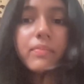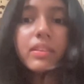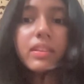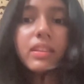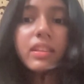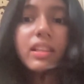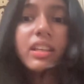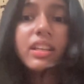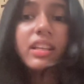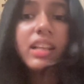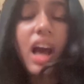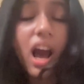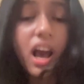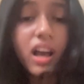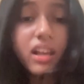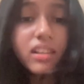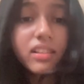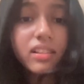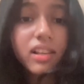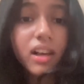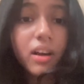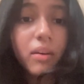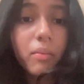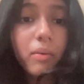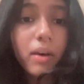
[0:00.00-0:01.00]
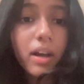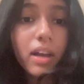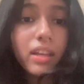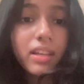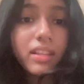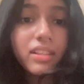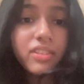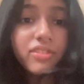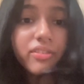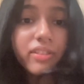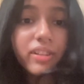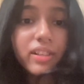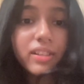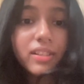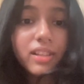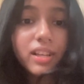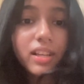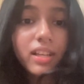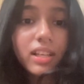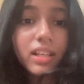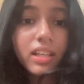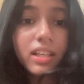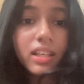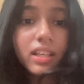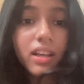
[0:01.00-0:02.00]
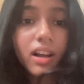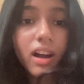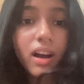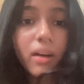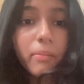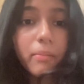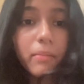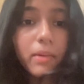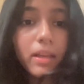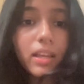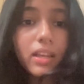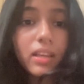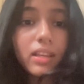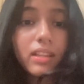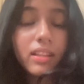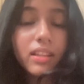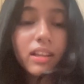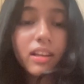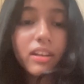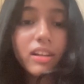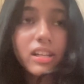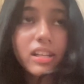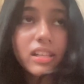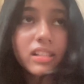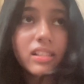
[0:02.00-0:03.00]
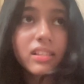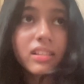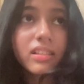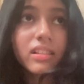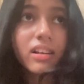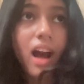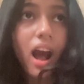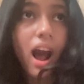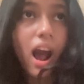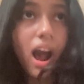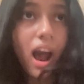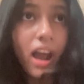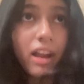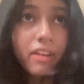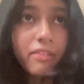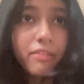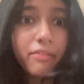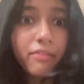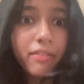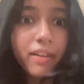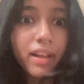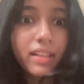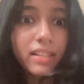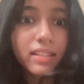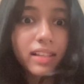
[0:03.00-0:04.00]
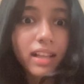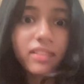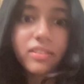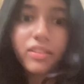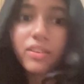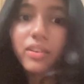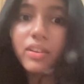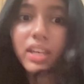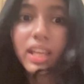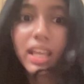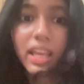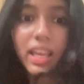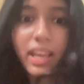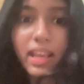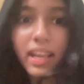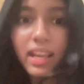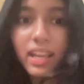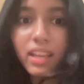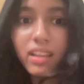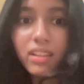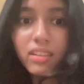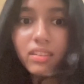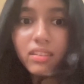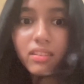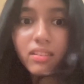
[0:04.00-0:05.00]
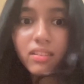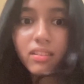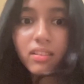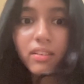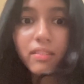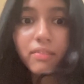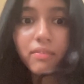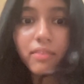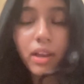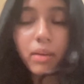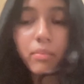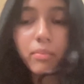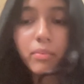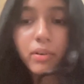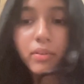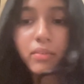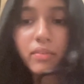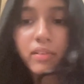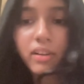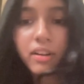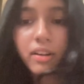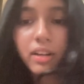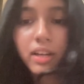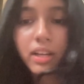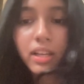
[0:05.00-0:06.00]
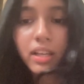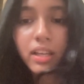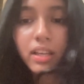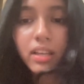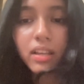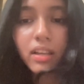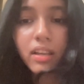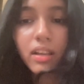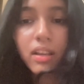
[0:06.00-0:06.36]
The NASA one is recently coming. There is the Art Fest that's on 8th February.